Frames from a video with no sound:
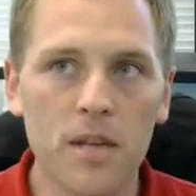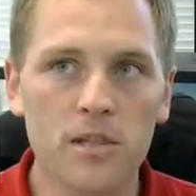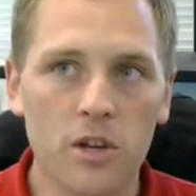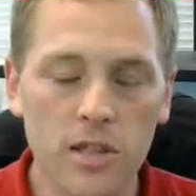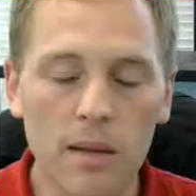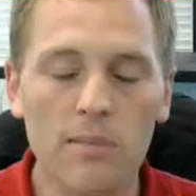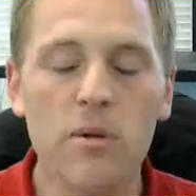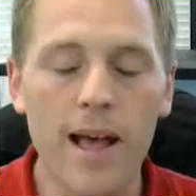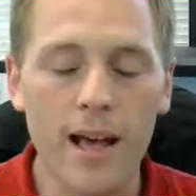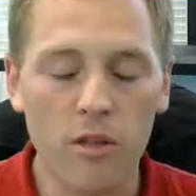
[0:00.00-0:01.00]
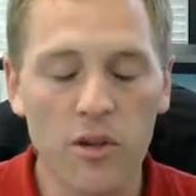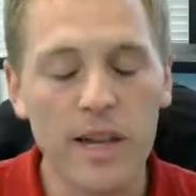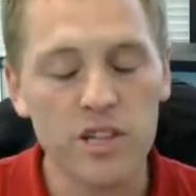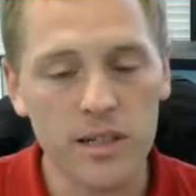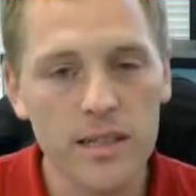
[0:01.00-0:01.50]
So you're telling me where that
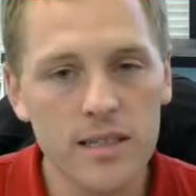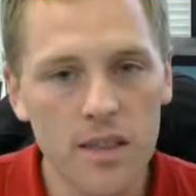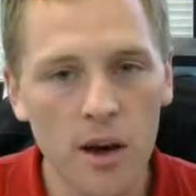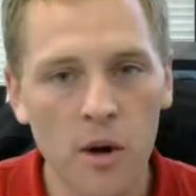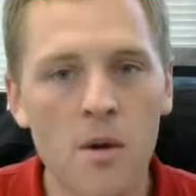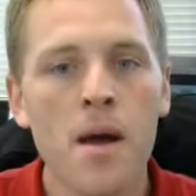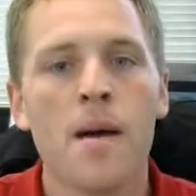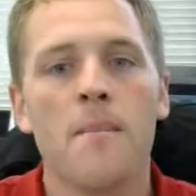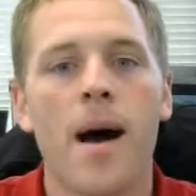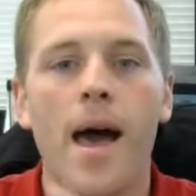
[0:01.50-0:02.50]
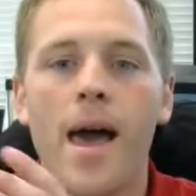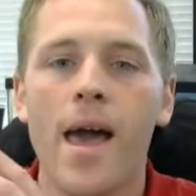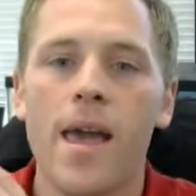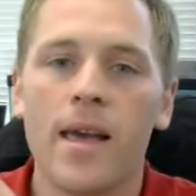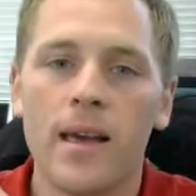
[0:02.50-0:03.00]
location is, though,
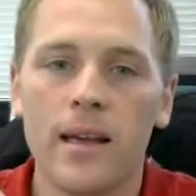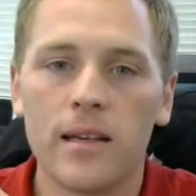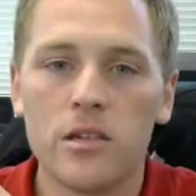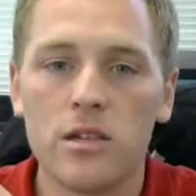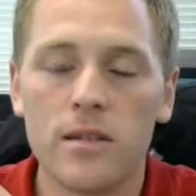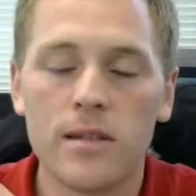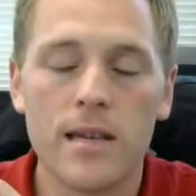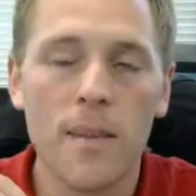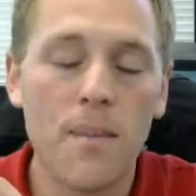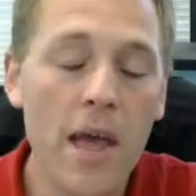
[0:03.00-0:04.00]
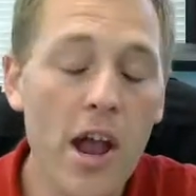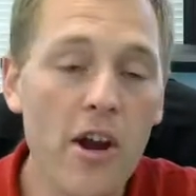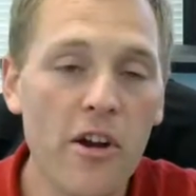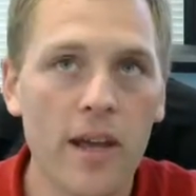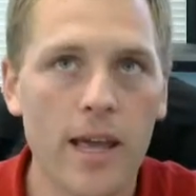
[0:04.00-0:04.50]
by
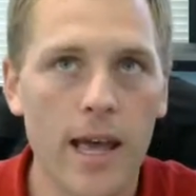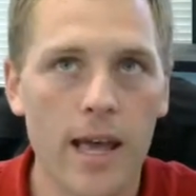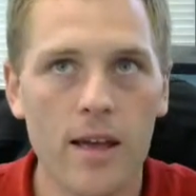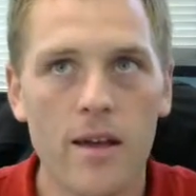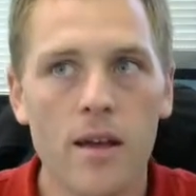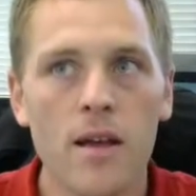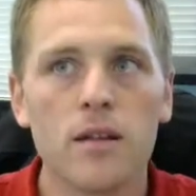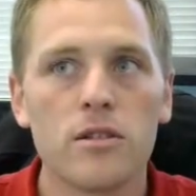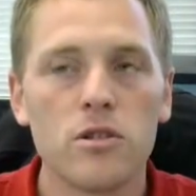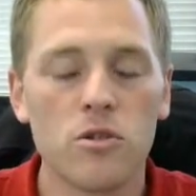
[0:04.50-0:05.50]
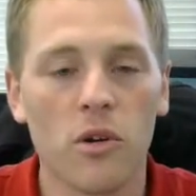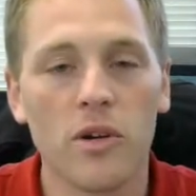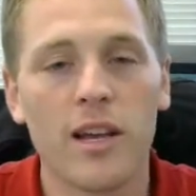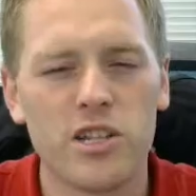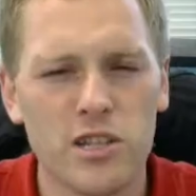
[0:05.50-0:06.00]
comparing it to
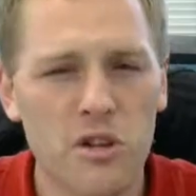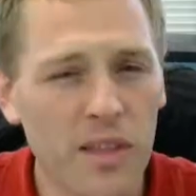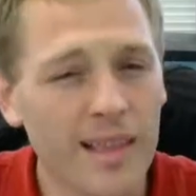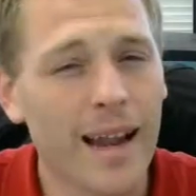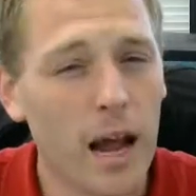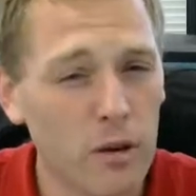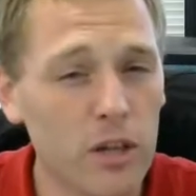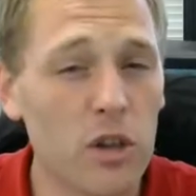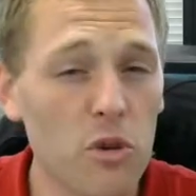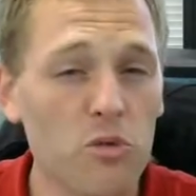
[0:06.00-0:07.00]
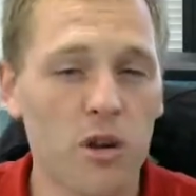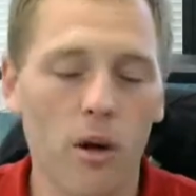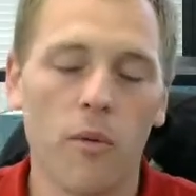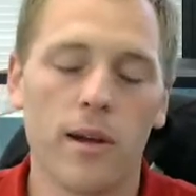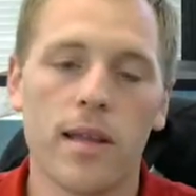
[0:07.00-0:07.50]
locations you think that I do
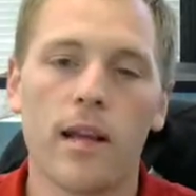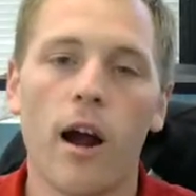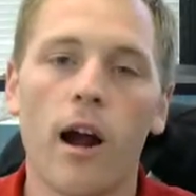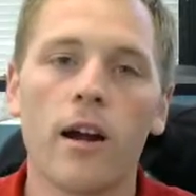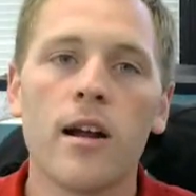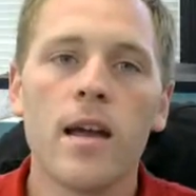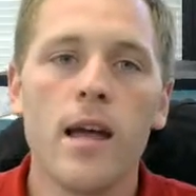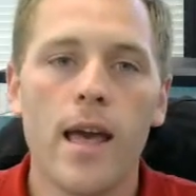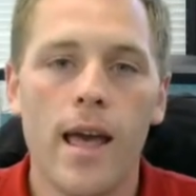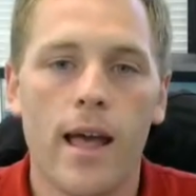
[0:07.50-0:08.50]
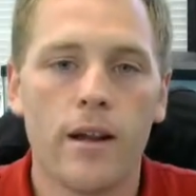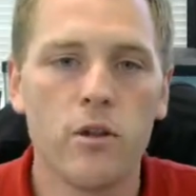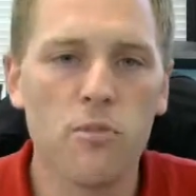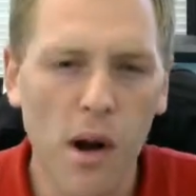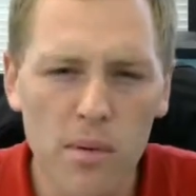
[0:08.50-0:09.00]
know where they are. And
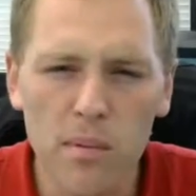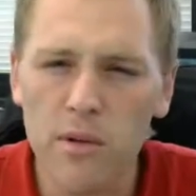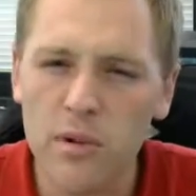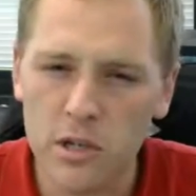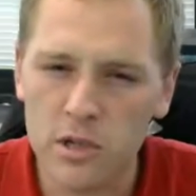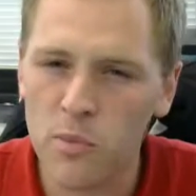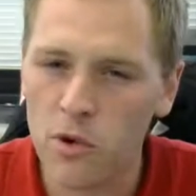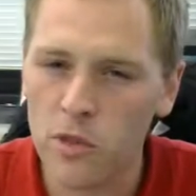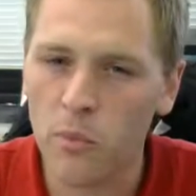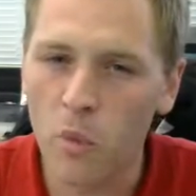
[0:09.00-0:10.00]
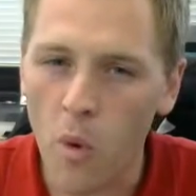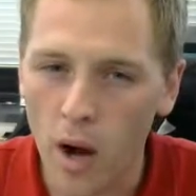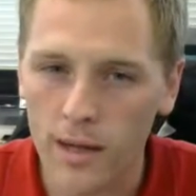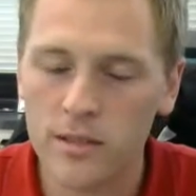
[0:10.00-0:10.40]
you probably want to use more than one.